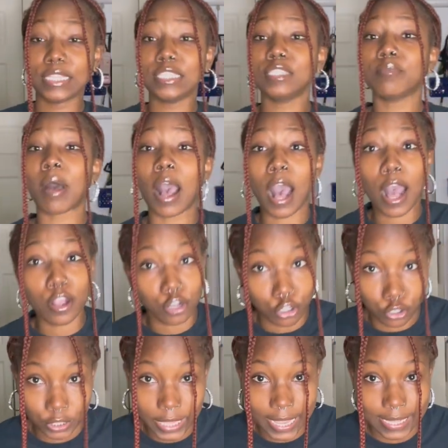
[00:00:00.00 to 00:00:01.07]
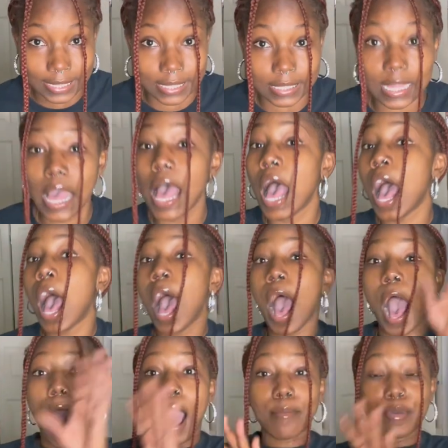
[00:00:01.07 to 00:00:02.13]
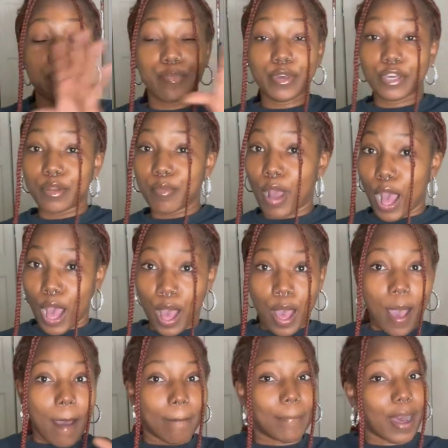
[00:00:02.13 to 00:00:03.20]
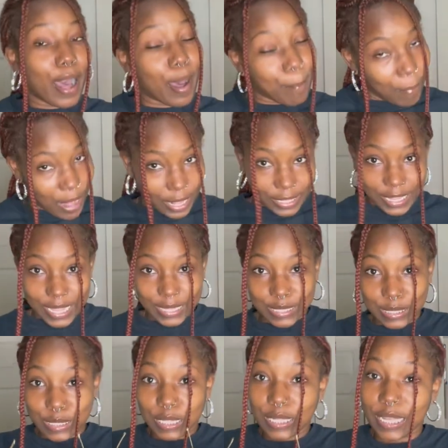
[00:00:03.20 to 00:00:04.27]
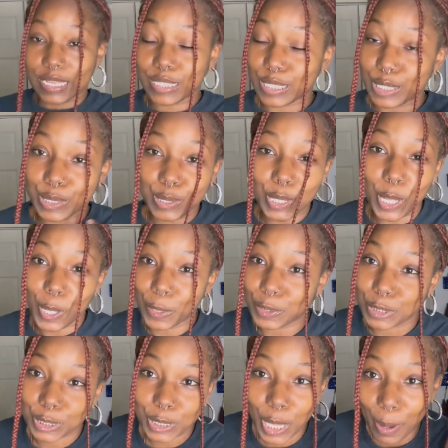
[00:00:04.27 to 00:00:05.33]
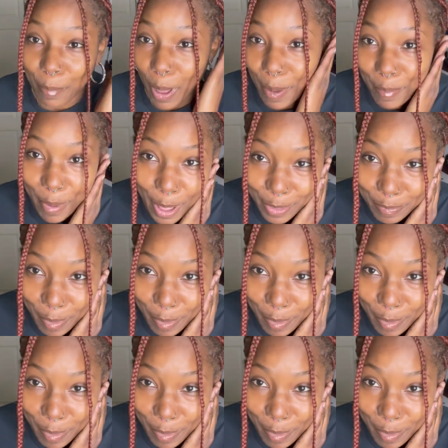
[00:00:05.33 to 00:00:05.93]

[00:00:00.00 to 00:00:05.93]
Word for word: These are my hot girl glasses. I've been building my my my glasses collection, you know, just like my mother.